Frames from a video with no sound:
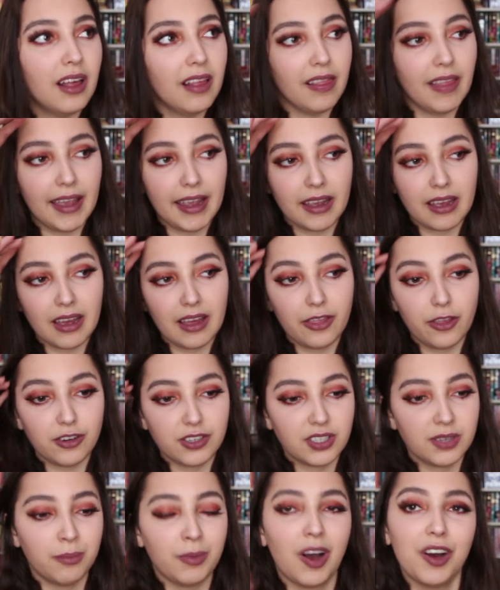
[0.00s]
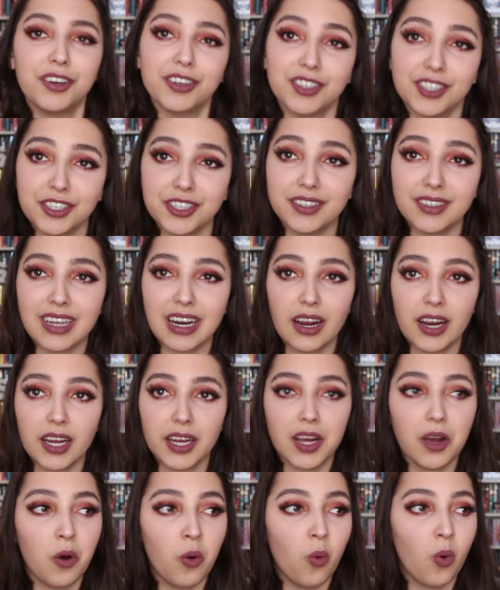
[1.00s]
like there's some manga series that
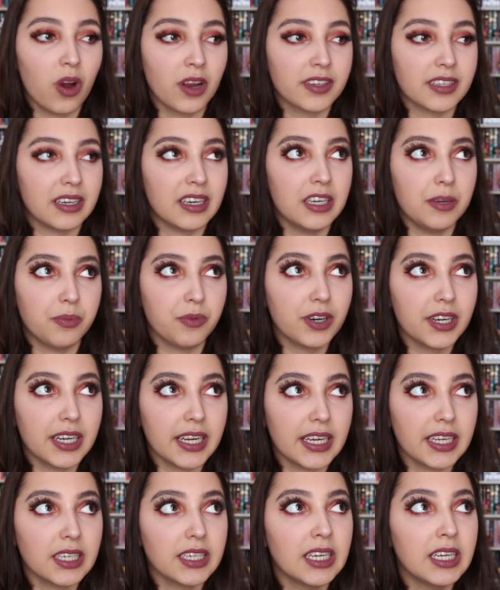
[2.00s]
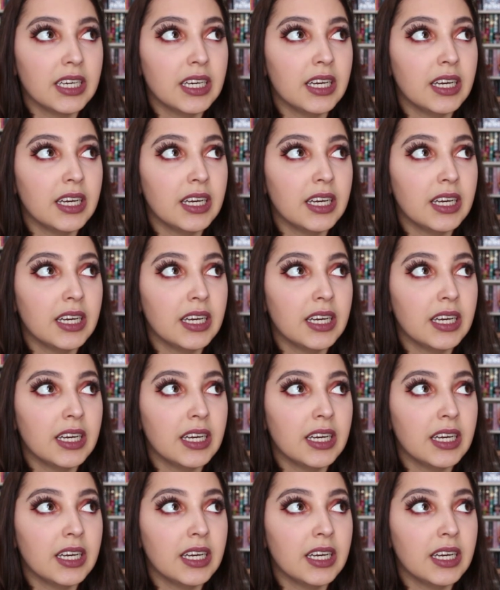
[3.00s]
I want to keep reading